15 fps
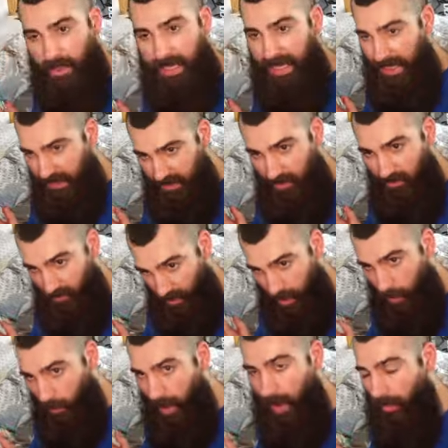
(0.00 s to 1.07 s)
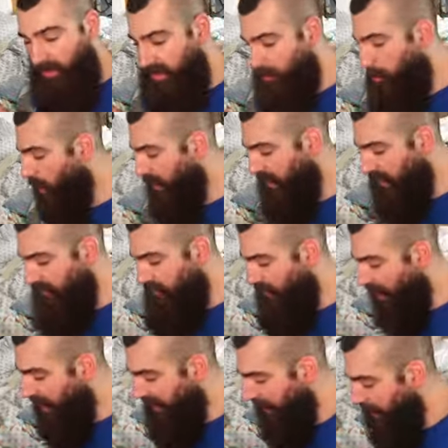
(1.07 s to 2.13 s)
He's done real well in spotting it and
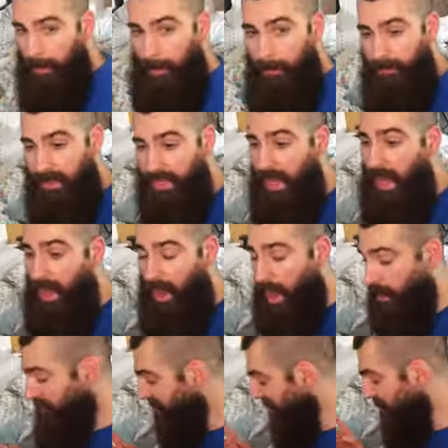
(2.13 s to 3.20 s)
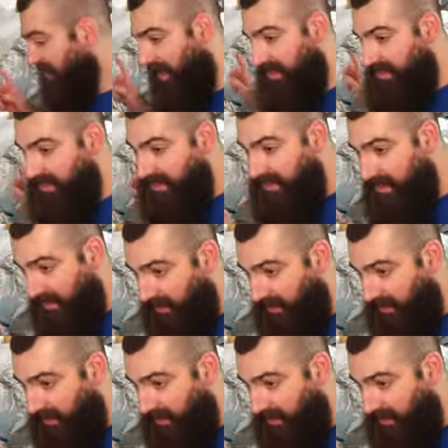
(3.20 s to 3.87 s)
finding it. But yeah, I'm going to tidy this